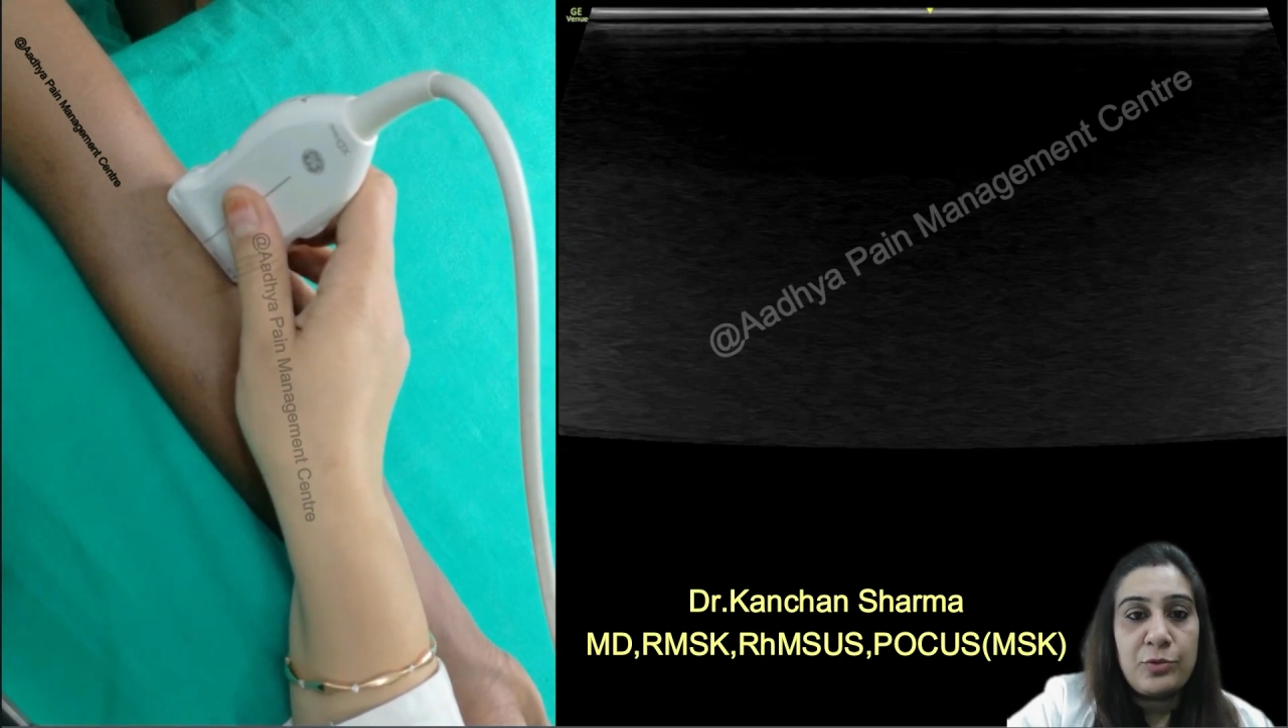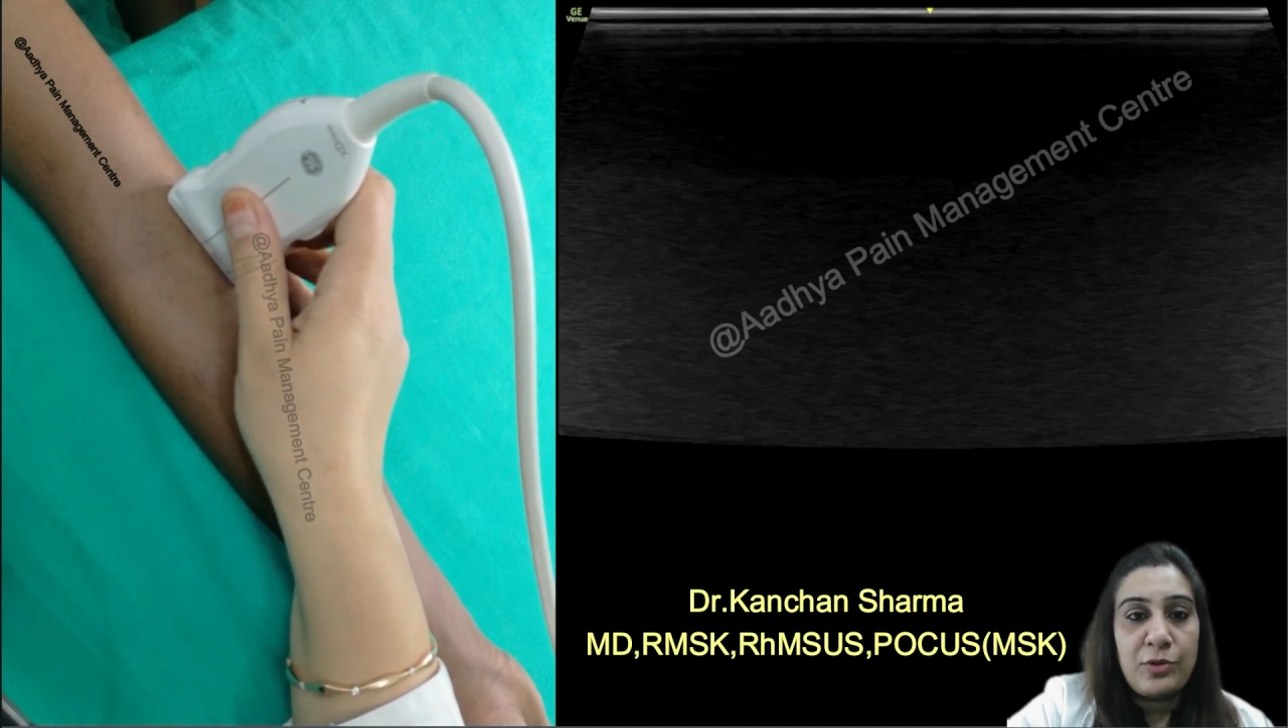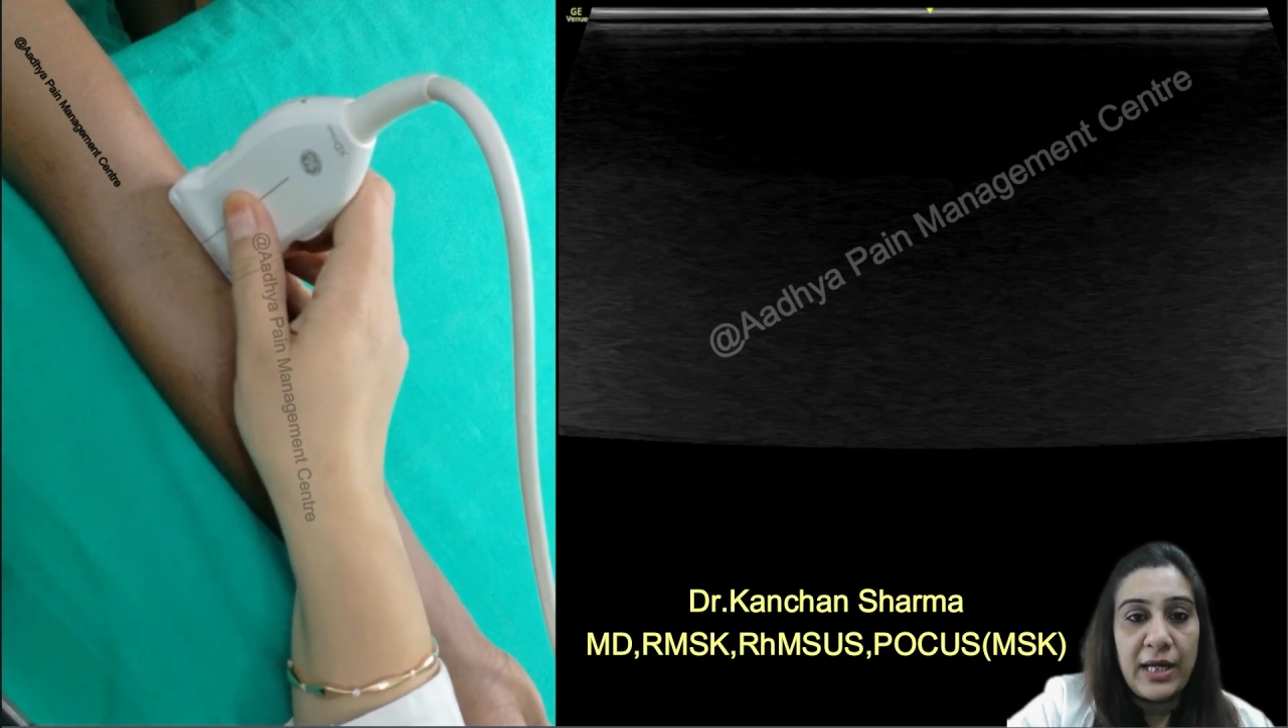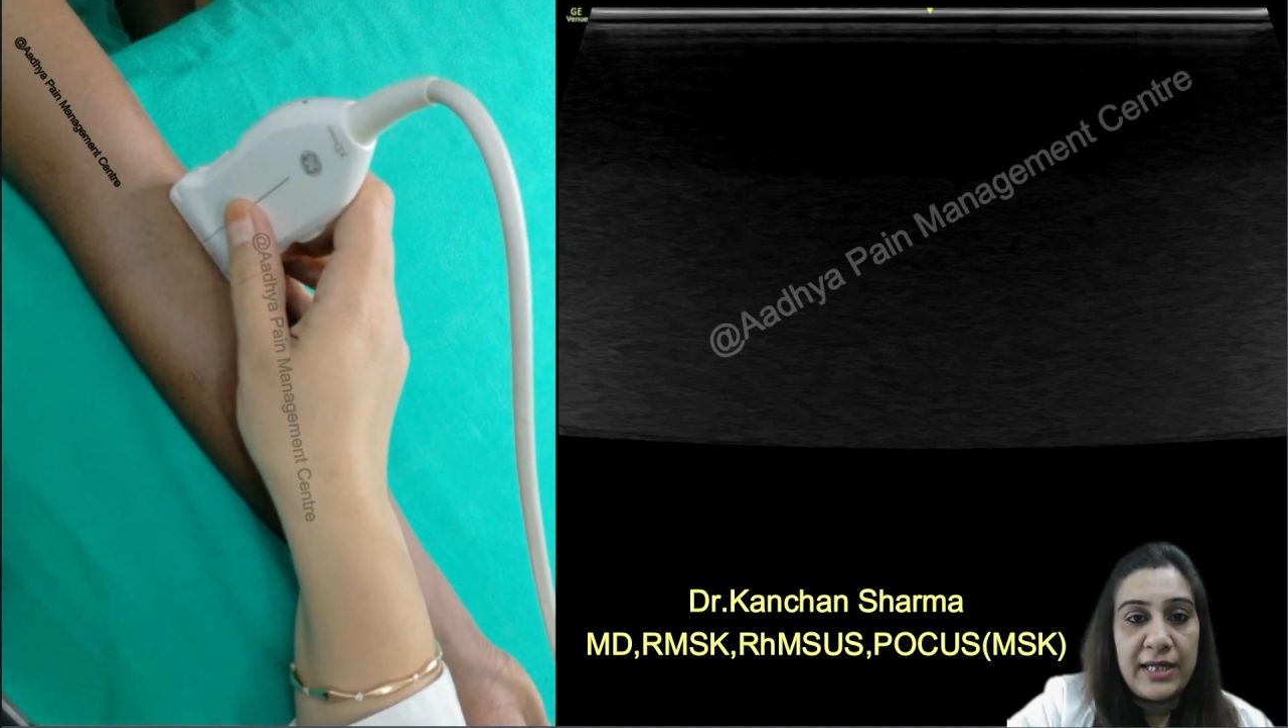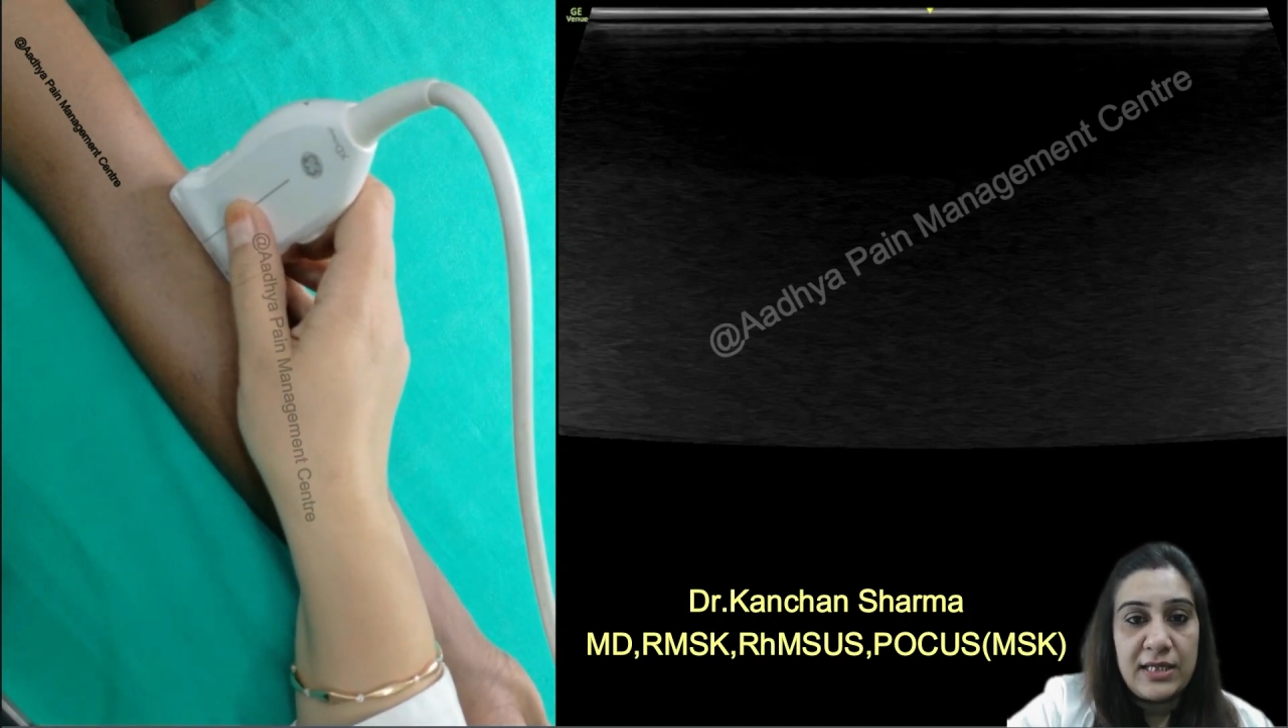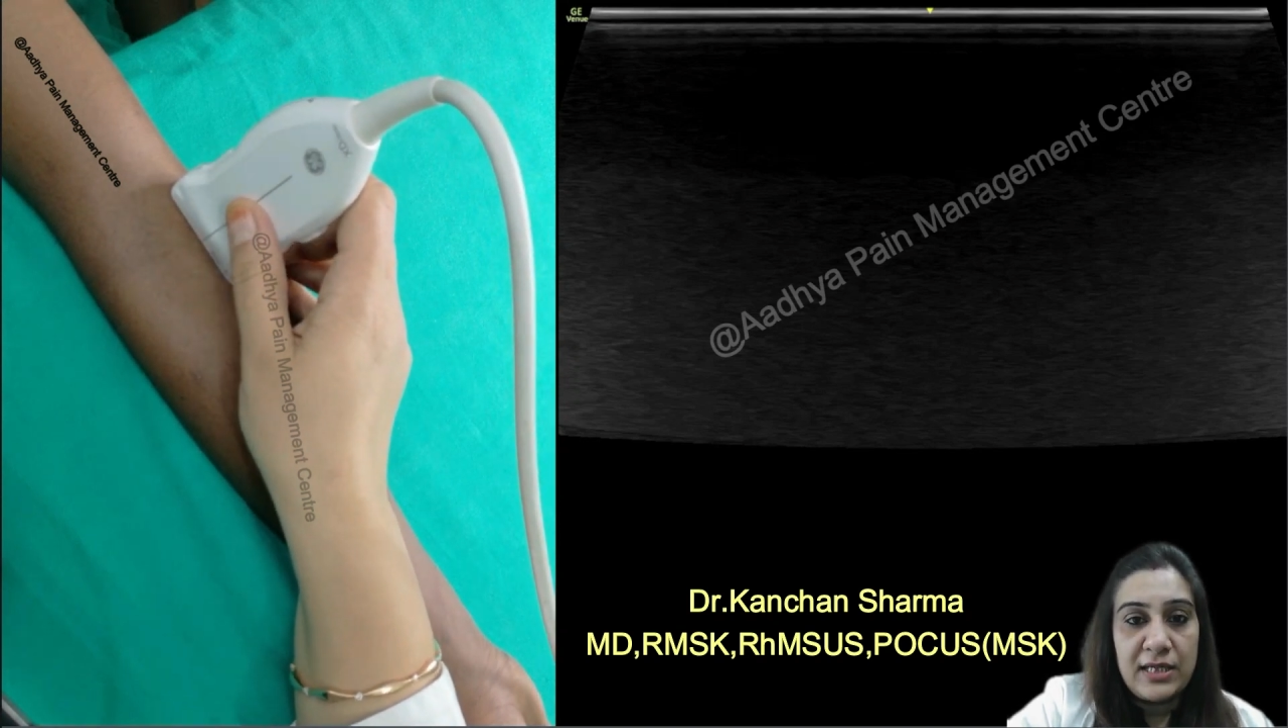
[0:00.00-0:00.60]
to 90